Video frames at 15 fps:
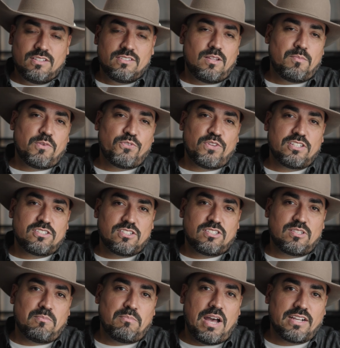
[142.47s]
Let me finish
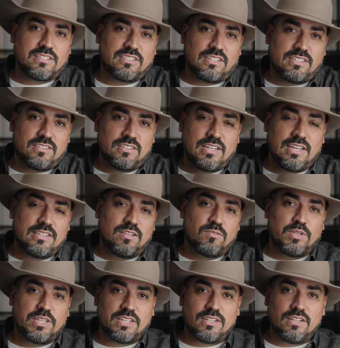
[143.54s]
this unboxing and then
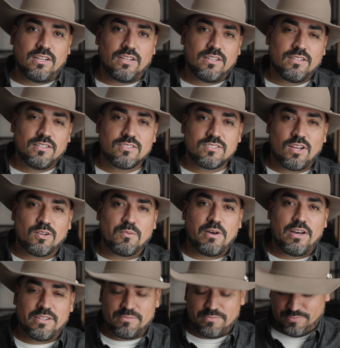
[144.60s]
we could talk
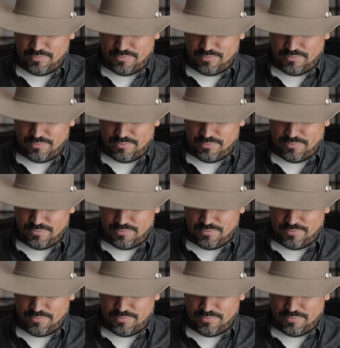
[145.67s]
about it.